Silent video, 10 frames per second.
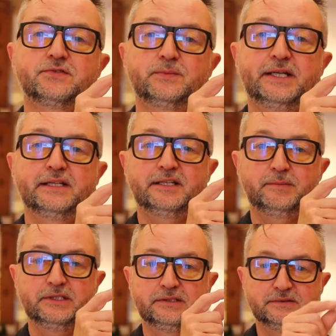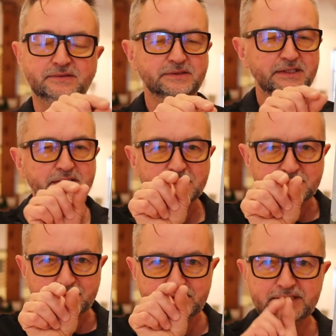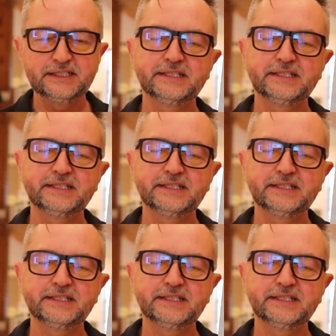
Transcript: from Cadillac Mountain. Really